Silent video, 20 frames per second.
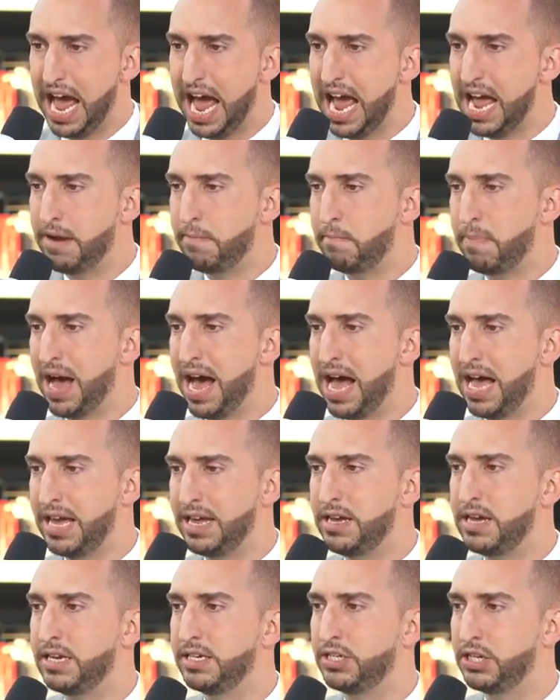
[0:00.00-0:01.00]
And
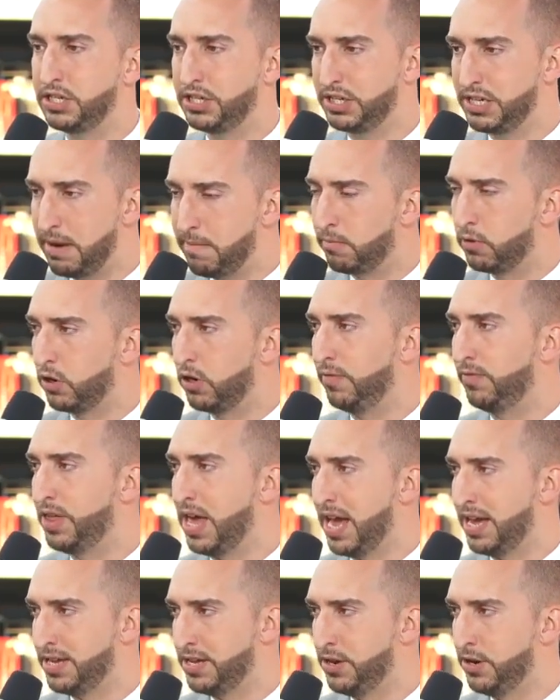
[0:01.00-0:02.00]
by December of
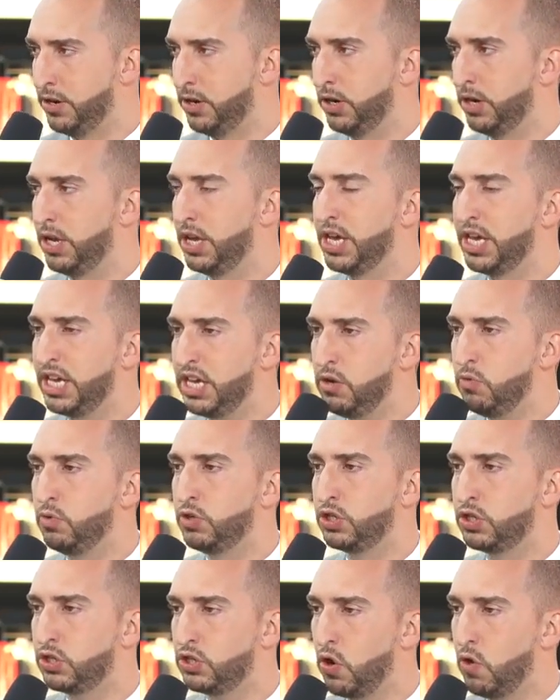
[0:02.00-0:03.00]
that year, he
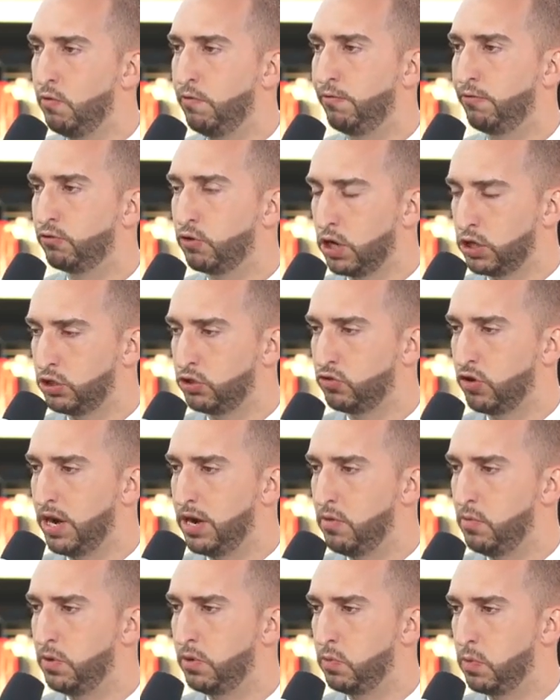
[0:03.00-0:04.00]
was so
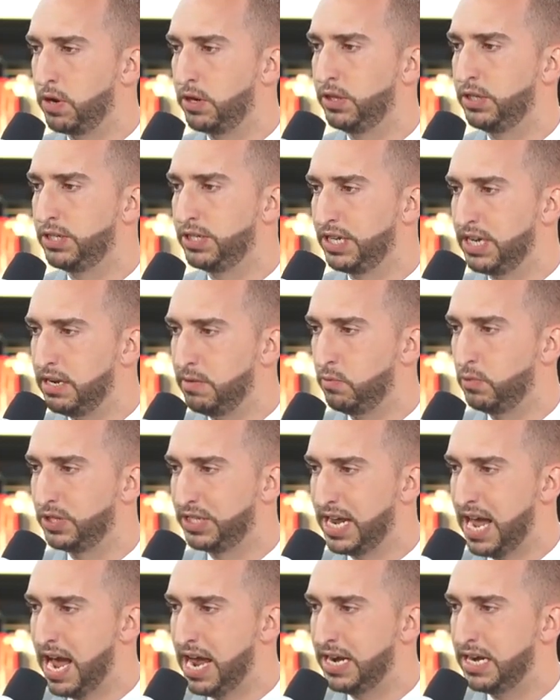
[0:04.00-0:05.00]
frustrated with where the team
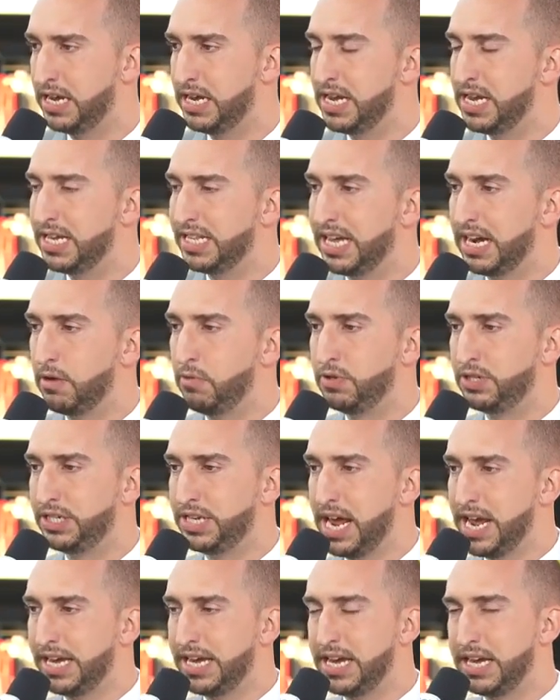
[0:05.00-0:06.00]
was at that he was
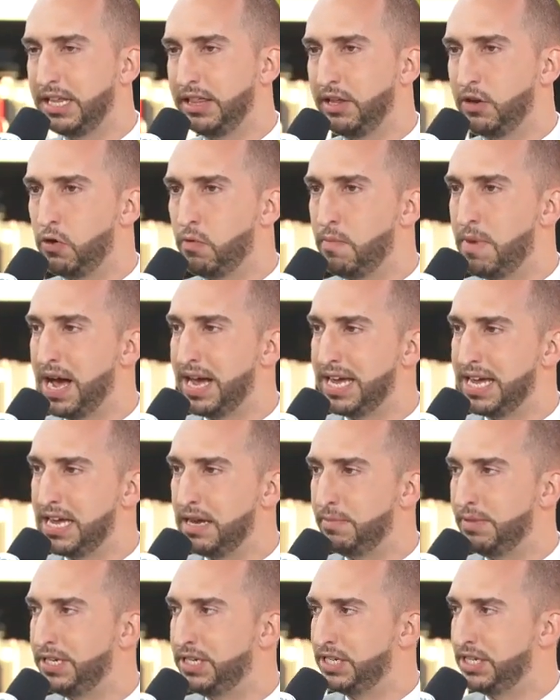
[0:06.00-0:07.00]
taking a little
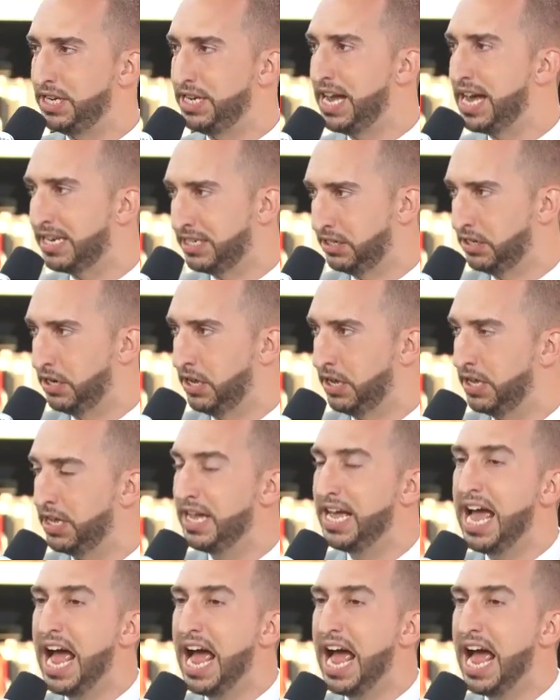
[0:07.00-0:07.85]
Miami siesta.